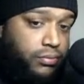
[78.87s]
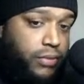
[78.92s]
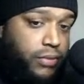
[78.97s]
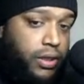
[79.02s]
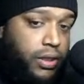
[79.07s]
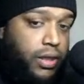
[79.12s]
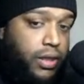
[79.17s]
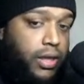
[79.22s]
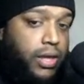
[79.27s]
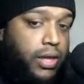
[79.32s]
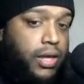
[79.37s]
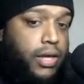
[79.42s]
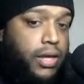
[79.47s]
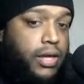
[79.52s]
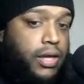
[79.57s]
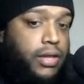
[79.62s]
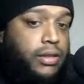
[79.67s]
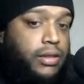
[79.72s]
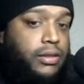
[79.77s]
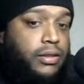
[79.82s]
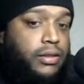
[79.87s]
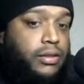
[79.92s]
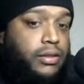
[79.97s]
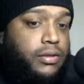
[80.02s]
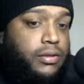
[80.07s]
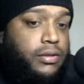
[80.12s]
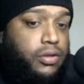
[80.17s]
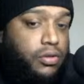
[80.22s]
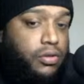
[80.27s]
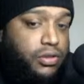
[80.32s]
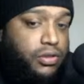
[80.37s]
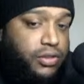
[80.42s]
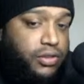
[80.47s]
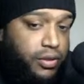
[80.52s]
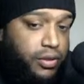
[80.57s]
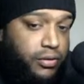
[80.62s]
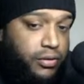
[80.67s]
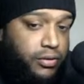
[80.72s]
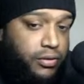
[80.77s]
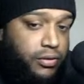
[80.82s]
And notice
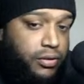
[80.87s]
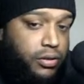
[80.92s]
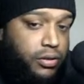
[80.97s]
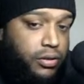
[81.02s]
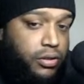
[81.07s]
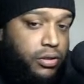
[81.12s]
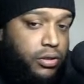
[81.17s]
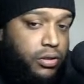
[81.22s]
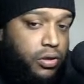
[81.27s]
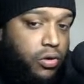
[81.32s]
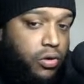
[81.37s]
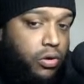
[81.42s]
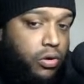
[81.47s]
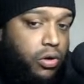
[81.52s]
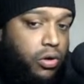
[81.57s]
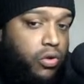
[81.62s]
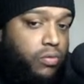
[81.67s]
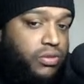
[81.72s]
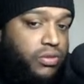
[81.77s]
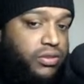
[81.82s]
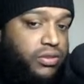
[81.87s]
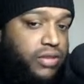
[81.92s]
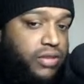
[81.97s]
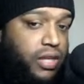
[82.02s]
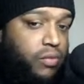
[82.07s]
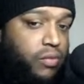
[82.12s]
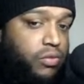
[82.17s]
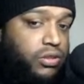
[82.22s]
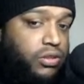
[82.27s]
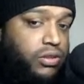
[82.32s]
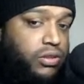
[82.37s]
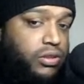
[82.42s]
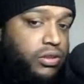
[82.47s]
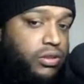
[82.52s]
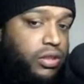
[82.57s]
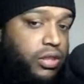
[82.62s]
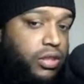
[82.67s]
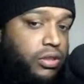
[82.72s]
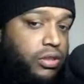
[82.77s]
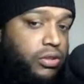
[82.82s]
here, Oklahoma State was
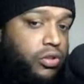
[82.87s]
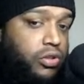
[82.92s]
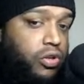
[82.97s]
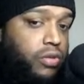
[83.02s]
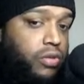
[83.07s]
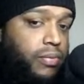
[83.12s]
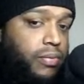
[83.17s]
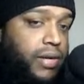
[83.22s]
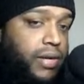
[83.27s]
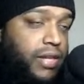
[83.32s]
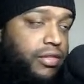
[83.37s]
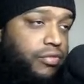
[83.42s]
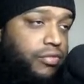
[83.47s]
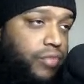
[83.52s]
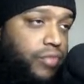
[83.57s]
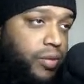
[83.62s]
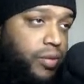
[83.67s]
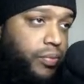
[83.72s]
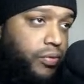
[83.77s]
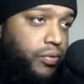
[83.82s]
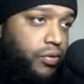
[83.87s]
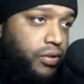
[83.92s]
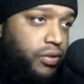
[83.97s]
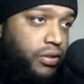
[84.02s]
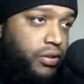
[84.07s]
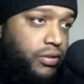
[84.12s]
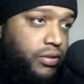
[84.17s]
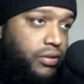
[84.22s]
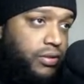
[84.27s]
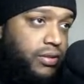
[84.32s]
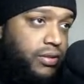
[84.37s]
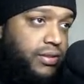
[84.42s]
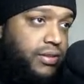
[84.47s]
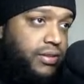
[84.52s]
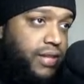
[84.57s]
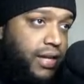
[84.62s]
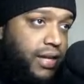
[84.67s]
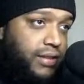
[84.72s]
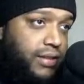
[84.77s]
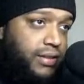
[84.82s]
underdog by 3 points to
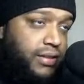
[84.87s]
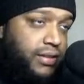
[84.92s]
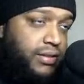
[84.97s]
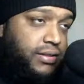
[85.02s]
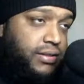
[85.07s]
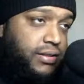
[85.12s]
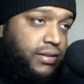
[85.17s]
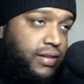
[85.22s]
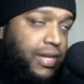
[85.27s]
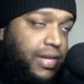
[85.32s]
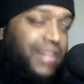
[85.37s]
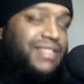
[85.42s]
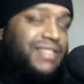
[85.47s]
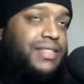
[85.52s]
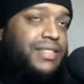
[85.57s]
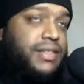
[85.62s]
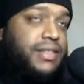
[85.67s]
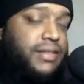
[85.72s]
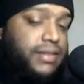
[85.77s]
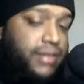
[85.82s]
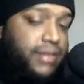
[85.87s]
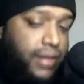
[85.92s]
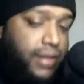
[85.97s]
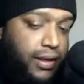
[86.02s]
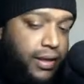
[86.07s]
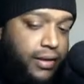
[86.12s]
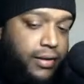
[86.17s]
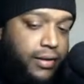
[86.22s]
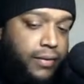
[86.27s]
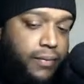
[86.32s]
Texas Tech.